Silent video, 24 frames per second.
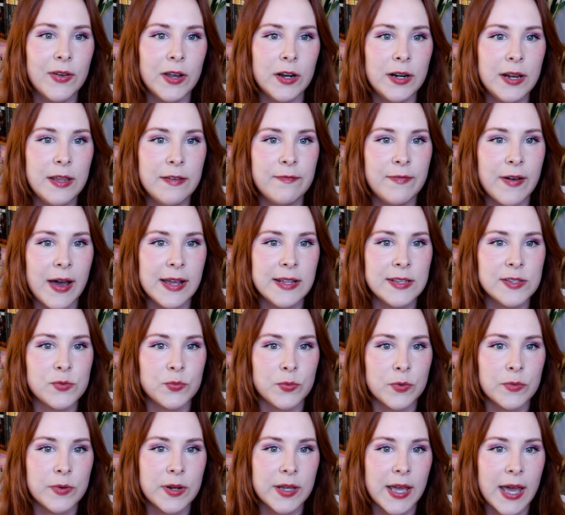Verity finds
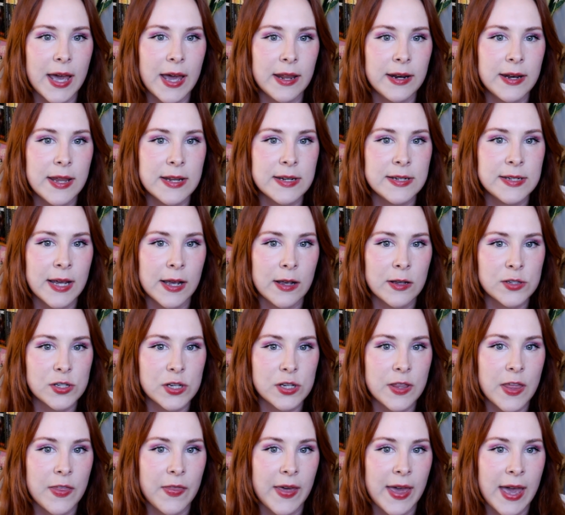Rune again and tells her
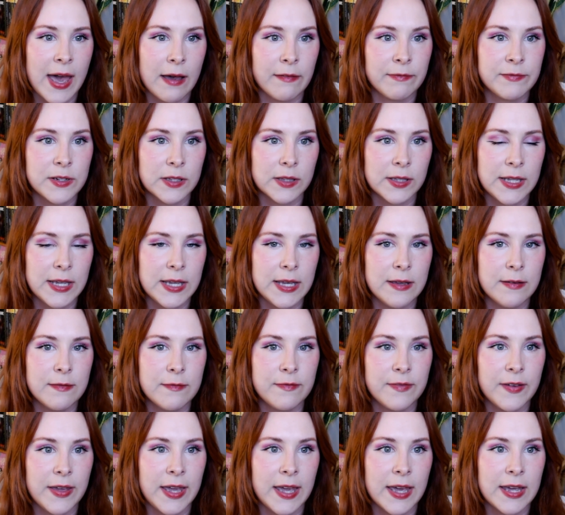that they have to
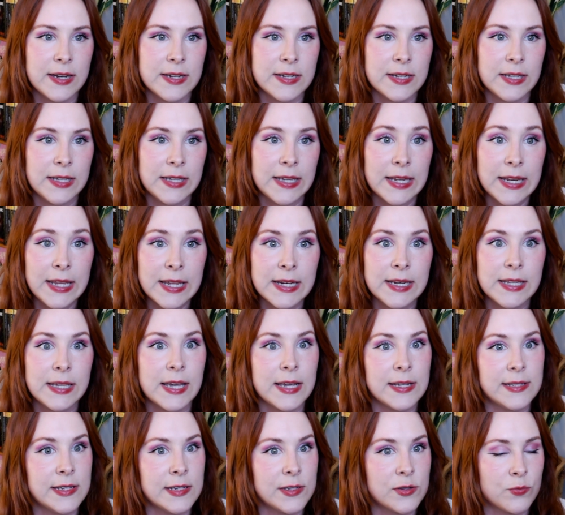leave, and Gideon
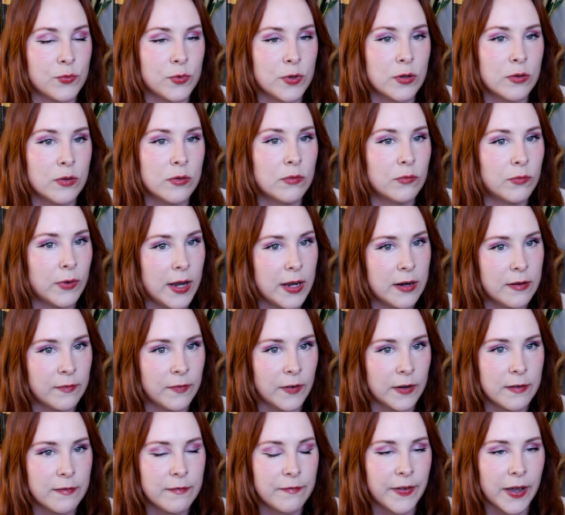kisses Rune right in
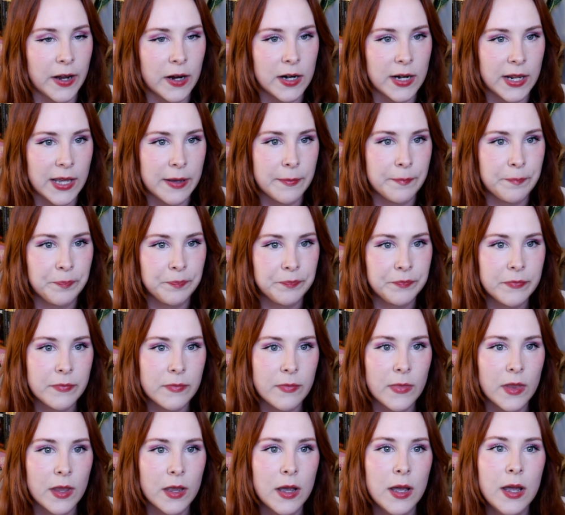front of Verity.
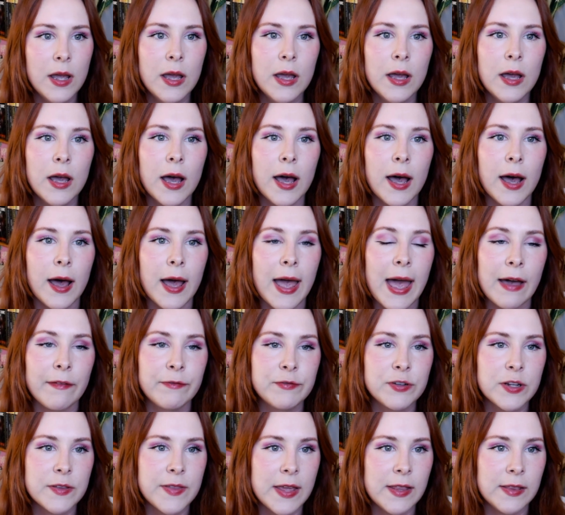
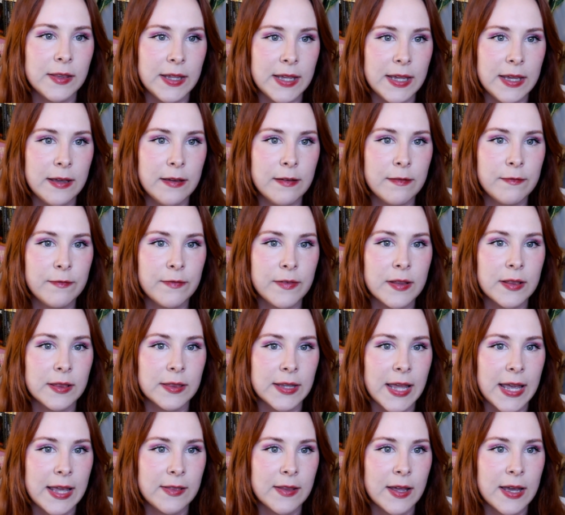After they leave,
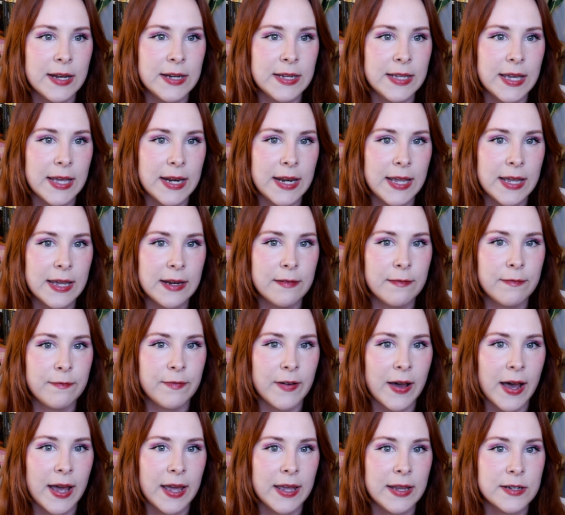Layla and Gideon
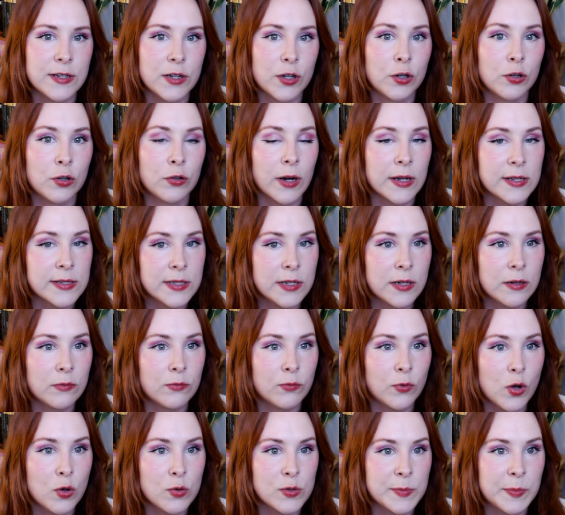find Cressida
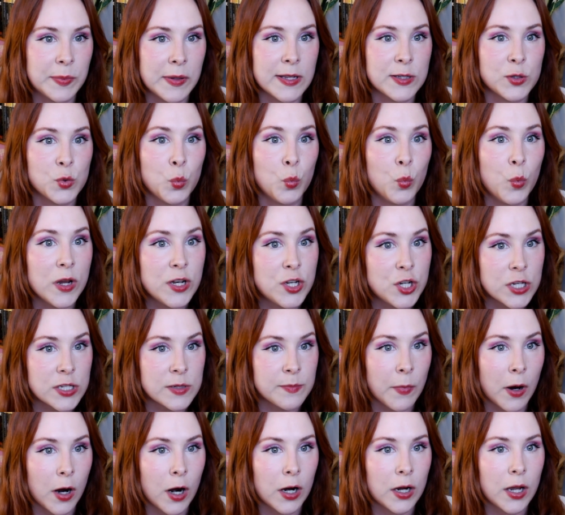Roseblood's witch's
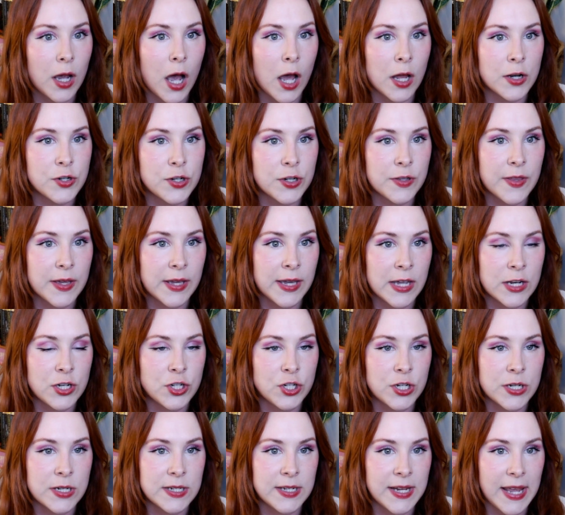mark under the
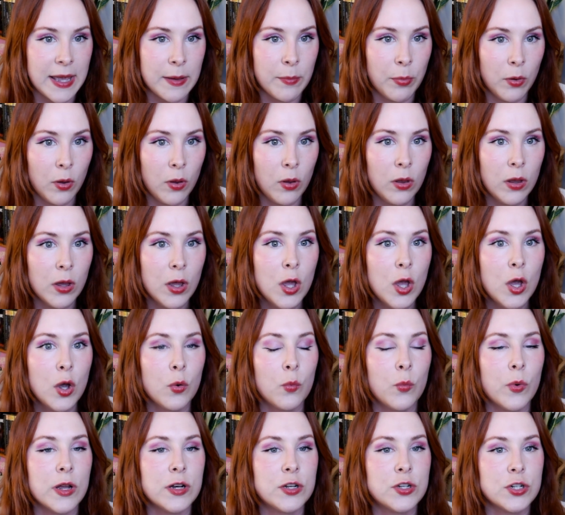kitchen table,
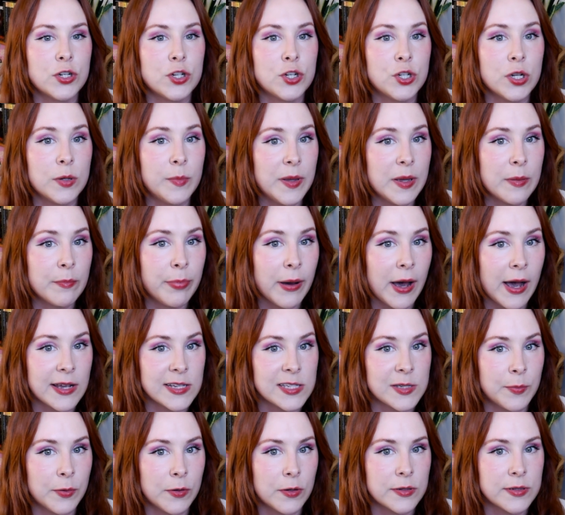which should be
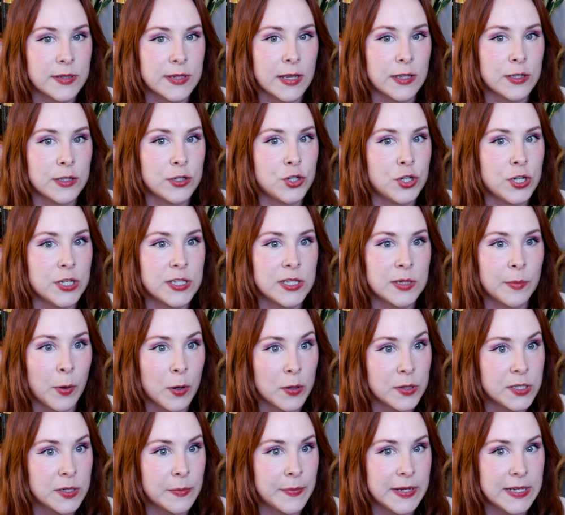impossible since she's
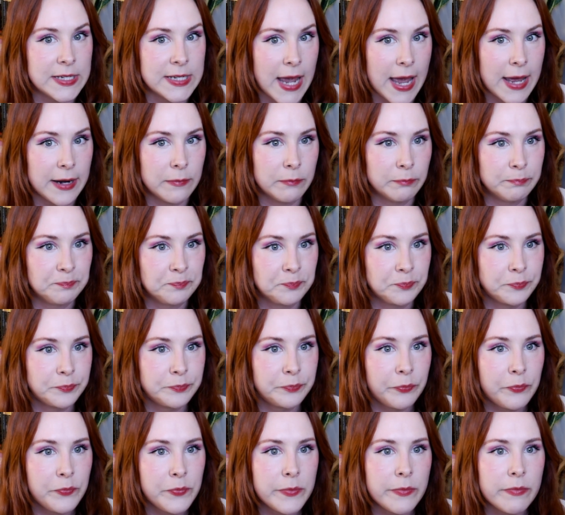supposed to be dead.
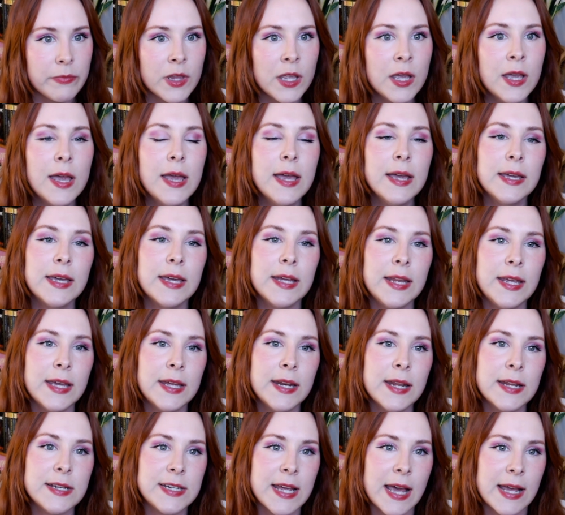Gideon
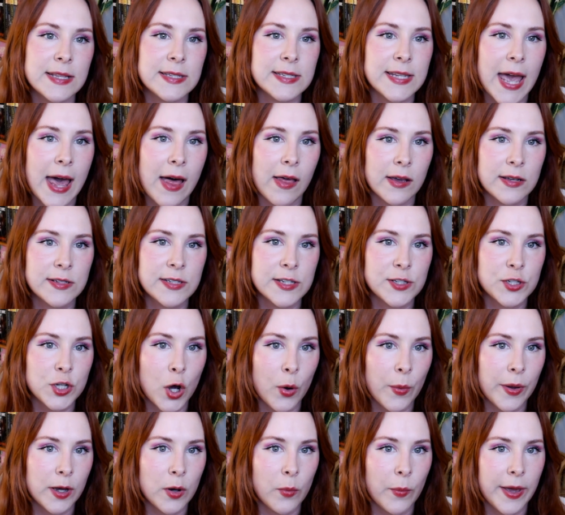attends Alex's
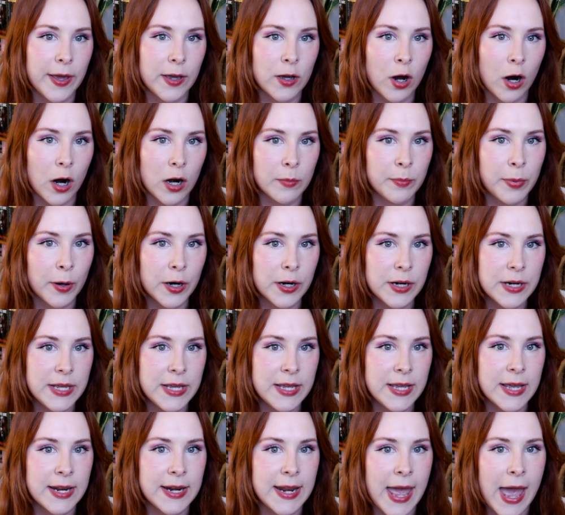going away card
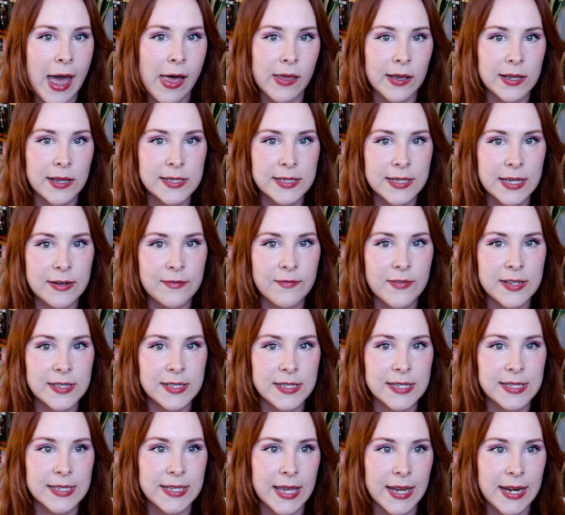party, and Alex
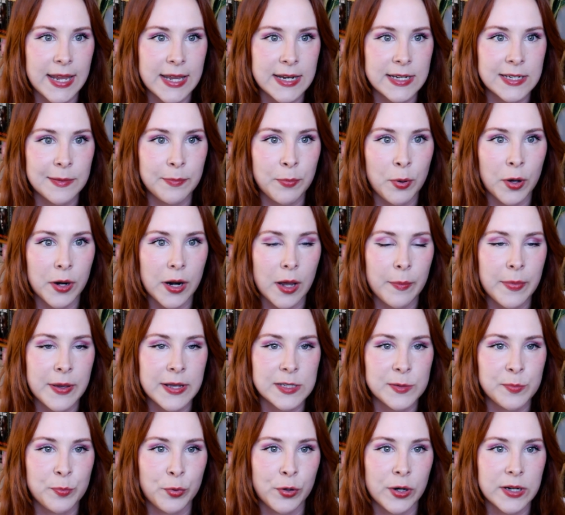convinces Gideon to put up
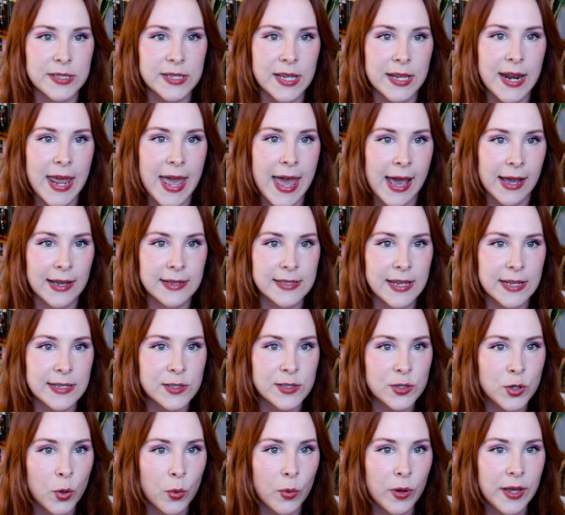his prison access
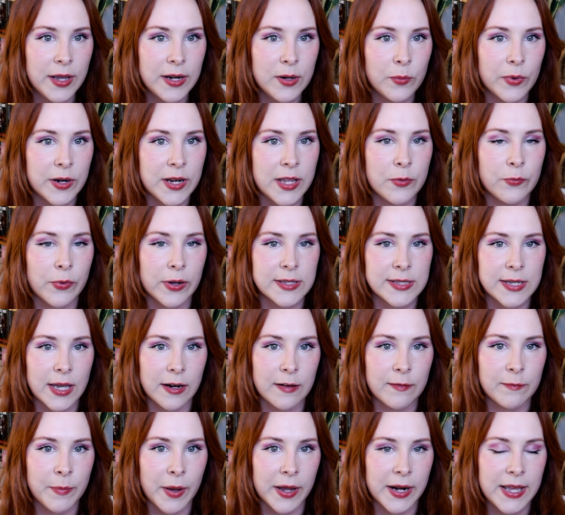coin when he runs out
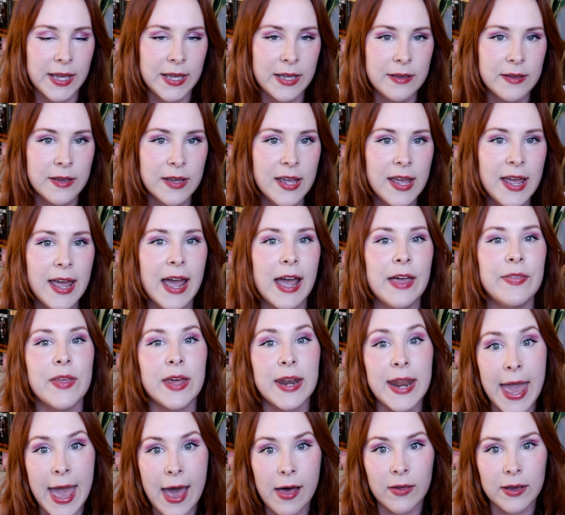of money, and
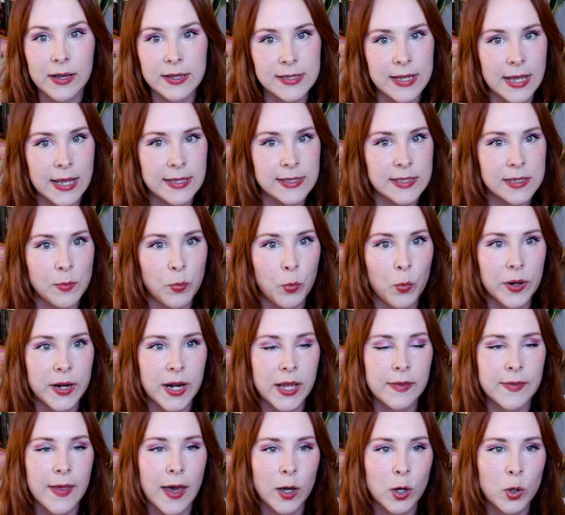then Alex ends up
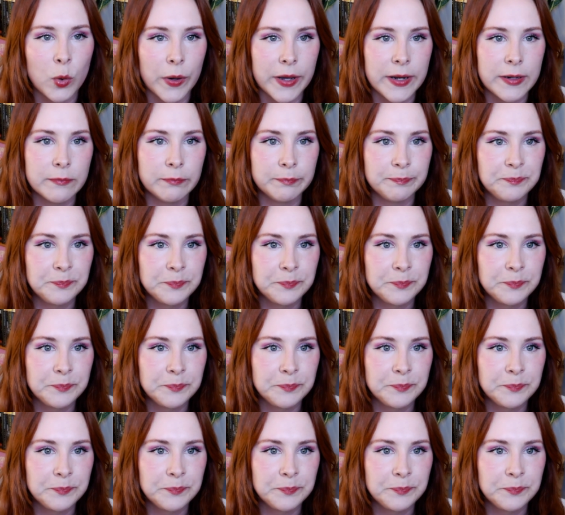winning that coin.